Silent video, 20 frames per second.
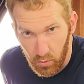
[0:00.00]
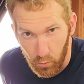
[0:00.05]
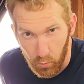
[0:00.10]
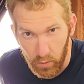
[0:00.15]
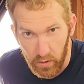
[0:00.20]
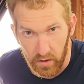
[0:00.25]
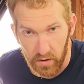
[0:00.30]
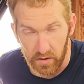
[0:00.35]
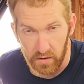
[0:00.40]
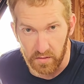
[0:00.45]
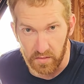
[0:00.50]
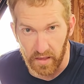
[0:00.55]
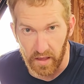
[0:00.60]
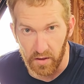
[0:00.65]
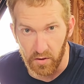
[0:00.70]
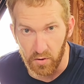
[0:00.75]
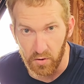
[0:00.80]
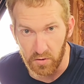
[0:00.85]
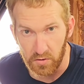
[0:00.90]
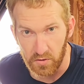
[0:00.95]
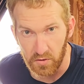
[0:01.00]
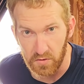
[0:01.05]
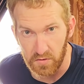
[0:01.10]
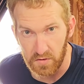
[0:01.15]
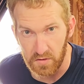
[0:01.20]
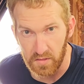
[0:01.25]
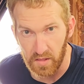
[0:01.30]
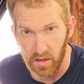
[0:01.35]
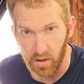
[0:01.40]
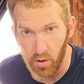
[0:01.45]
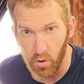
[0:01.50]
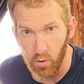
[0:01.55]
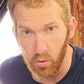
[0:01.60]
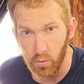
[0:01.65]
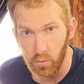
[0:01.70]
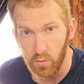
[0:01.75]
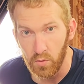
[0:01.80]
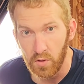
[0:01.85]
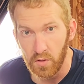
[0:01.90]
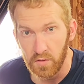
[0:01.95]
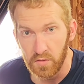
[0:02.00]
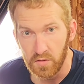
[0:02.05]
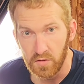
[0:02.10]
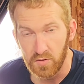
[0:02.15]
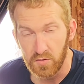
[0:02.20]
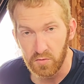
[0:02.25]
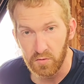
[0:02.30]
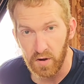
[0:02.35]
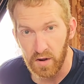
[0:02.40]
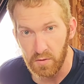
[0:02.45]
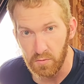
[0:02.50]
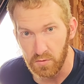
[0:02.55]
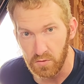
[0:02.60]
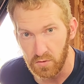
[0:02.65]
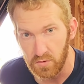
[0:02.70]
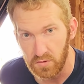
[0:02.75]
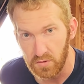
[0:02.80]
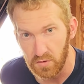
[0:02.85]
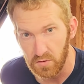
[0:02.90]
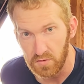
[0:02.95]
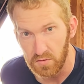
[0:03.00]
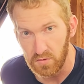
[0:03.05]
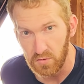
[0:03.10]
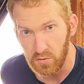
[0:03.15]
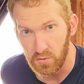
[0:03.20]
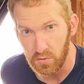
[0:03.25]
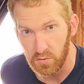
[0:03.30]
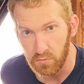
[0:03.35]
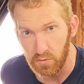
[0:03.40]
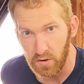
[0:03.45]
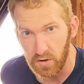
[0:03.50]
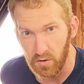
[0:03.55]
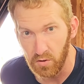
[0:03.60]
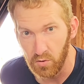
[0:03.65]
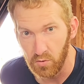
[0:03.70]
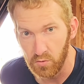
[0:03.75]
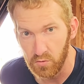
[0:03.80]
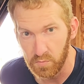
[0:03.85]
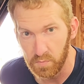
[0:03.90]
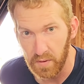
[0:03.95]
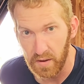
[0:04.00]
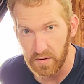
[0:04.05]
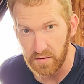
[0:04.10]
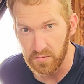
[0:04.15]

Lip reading: where that hook goes in that hole. The tray will use those two threaded holes by